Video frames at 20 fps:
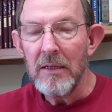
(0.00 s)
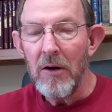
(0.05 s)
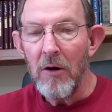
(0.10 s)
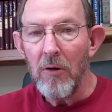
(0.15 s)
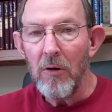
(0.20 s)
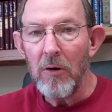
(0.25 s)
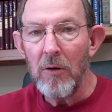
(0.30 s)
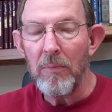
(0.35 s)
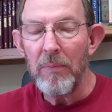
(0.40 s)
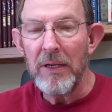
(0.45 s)

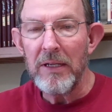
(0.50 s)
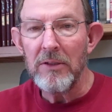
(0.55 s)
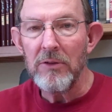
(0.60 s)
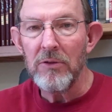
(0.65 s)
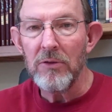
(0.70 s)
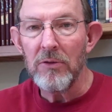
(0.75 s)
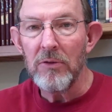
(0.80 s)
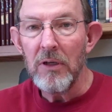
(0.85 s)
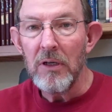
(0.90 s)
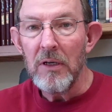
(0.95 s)
or a
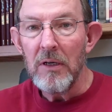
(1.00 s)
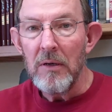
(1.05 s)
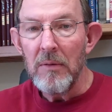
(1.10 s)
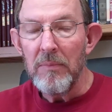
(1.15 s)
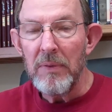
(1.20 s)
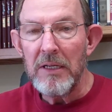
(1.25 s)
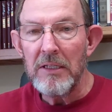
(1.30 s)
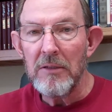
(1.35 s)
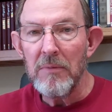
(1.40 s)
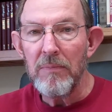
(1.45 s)
pencil,
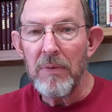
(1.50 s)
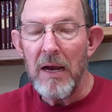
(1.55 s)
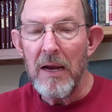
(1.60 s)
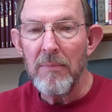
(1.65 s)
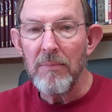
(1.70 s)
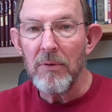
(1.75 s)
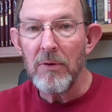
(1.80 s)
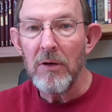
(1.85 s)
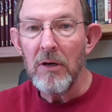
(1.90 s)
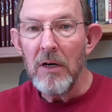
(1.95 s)
piece of
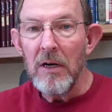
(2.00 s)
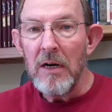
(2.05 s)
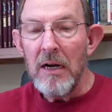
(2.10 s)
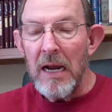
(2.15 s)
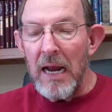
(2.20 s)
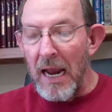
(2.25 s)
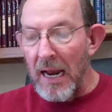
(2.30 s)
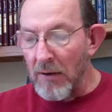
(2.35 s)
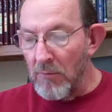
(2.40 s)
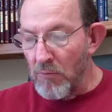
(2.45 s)
paper,
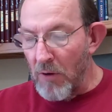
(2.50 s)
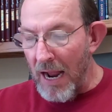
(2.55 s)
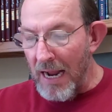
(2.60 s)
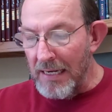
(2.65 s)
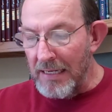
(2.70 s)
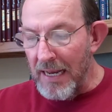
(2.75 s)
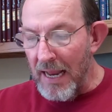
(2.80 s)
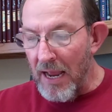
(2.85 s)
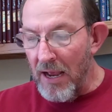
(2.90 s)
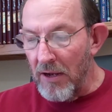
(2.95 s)
and
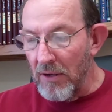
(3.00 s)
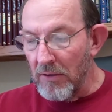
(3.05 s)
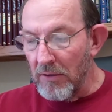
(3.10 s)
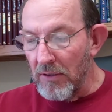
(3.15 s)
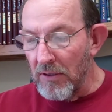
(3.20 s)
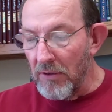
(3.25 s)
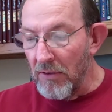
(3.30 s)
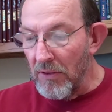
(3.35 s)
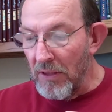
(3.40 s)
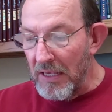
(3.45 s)
write
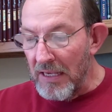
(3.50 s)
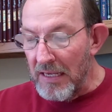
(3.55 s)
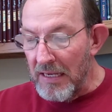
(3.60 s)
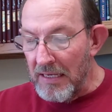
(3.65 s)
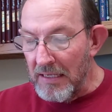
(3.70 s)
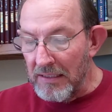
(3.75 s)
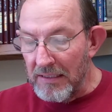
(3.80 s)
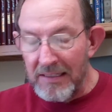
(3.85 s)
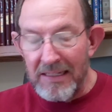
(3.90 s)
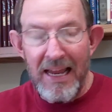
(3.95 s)
down
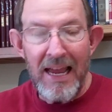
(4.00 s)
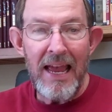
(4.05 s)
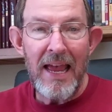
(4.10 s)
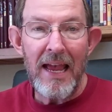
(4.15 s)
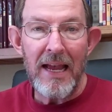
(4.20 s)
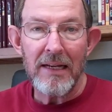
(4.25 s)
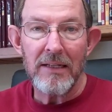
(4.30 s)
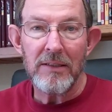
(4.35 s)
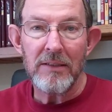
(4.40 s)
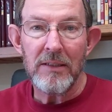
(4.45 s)
these
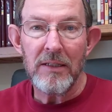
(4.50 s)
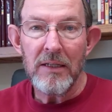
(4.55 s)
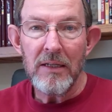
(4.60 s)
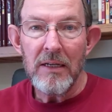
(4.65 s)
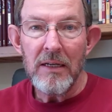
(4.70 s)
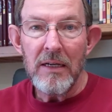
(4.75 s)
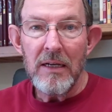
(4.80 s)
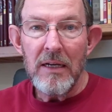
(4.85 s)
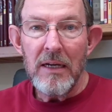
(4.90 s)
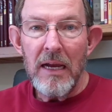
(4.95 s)
texts.
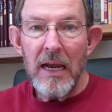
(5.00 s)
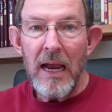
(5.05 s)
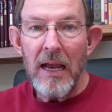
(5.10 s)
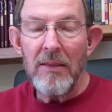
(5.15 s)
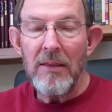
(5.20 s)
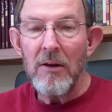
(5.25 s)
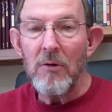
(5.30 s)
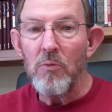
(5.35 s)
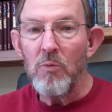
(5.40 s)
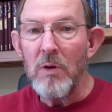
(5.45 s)

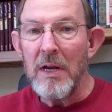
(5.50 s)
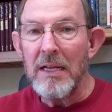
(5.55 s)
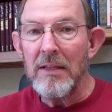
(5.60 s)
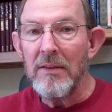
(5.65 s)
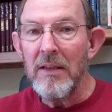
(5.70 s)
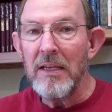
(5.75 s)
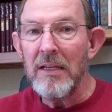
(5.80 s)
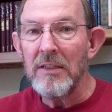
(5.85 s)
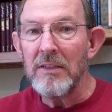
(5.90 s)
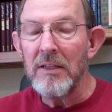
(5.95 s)
And then read
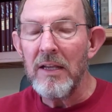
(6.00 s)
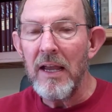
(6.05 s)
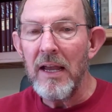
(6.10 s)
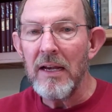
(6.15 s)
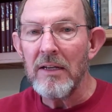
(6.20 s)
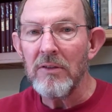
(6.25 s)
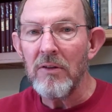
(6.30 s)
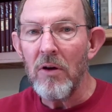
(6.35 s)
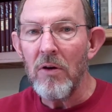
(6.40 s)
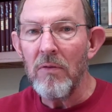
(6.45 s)
these
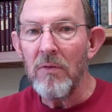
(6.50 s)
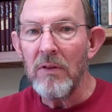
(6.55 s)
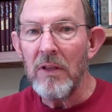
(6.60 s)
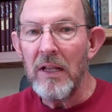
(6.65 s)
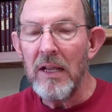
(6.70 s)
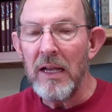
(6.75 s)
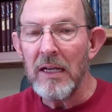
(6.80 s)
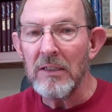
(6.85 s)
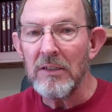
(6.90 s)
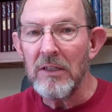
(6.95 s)
texts over the
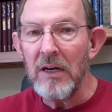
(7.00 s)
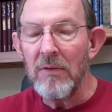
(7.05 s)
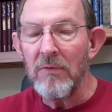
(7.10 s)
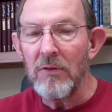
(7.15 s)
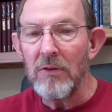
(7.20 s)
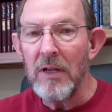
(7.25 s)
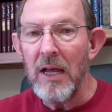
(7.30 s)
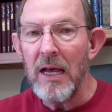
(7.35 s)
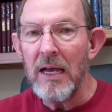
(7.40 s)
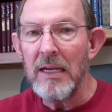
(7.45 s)
next
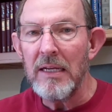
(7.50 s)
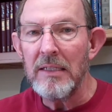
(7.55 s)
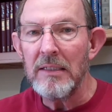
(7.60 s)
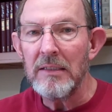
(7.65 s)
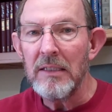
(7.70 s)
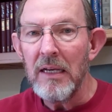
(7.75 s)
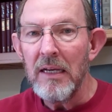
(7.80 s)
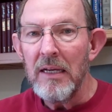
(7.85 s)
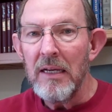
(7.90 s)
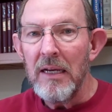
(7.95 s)
several
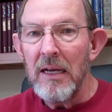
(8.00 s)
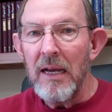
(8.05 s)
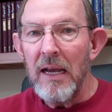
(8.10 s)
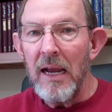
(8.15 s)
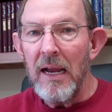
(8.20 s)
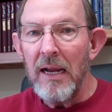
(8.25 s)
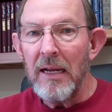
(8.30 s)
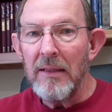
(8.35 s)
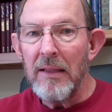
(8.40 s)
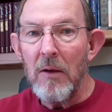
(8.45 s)
days.
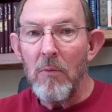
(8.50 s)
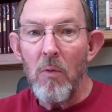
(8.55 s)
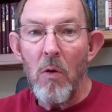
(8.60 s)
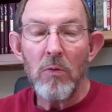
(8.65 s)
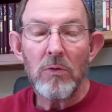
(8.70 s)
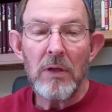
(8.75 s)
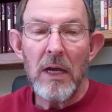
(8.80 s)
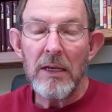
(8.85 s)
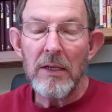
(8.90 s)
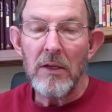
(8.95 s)
And they
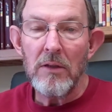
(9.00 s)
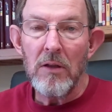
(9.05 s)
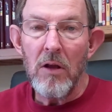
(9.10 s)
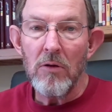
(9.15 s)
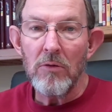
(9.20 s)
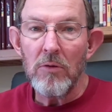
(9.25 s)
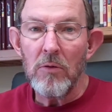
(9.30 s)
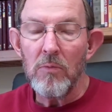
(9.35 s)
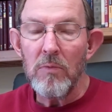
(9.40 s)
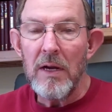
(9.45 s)
won't take you
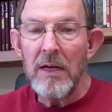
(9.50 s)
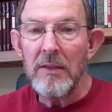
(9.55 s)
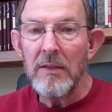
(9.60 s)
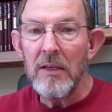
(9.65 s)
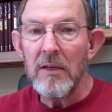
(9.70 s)
long to read